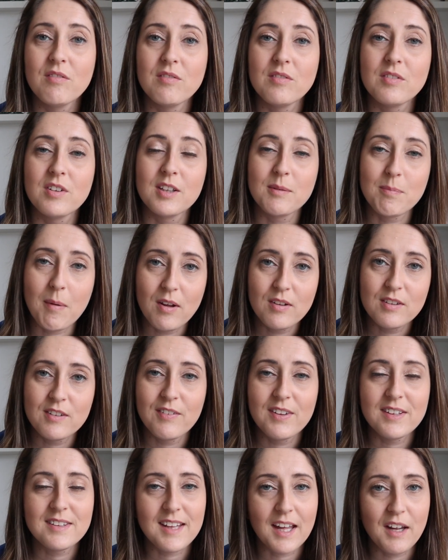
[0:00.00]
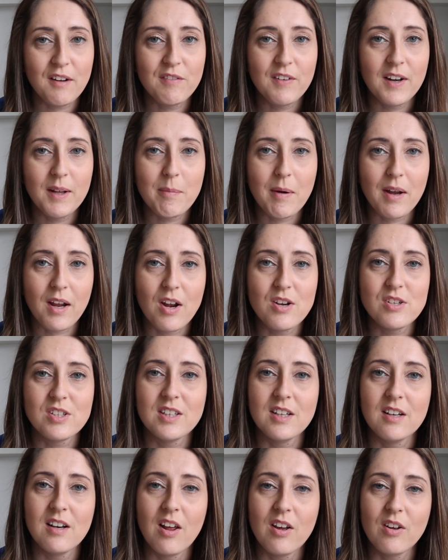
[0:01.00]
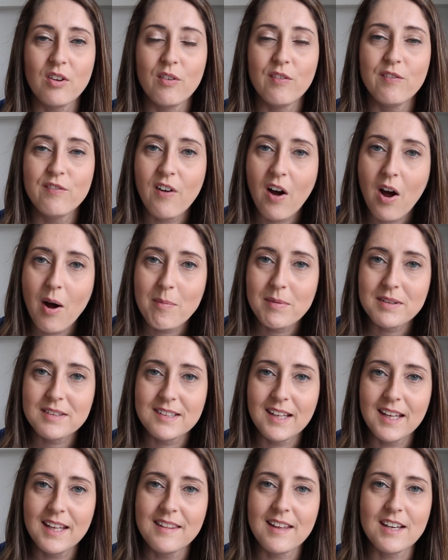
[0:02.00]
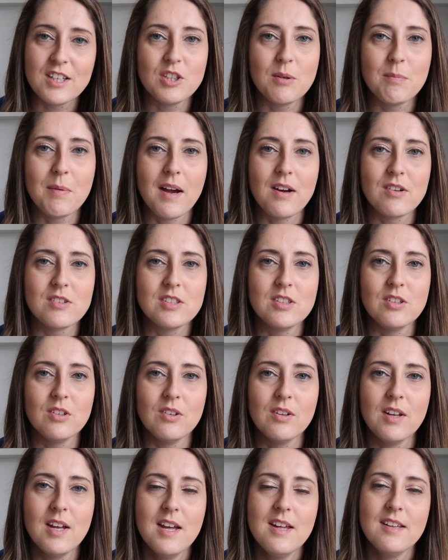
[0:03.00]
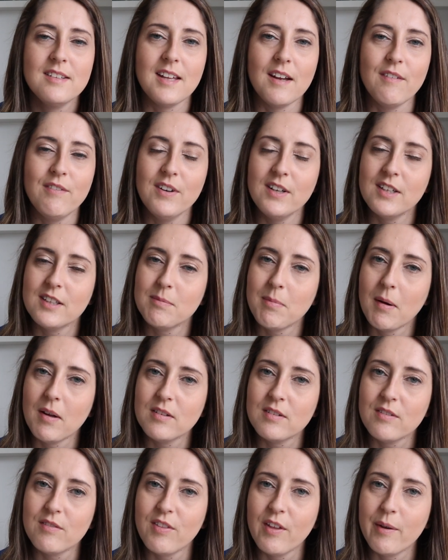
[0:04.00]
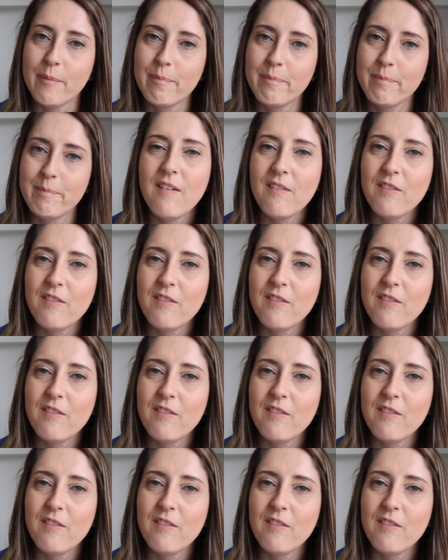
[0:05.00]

Dispose of it safely by going to the local pharmacy. They should be able to safely dispose of them.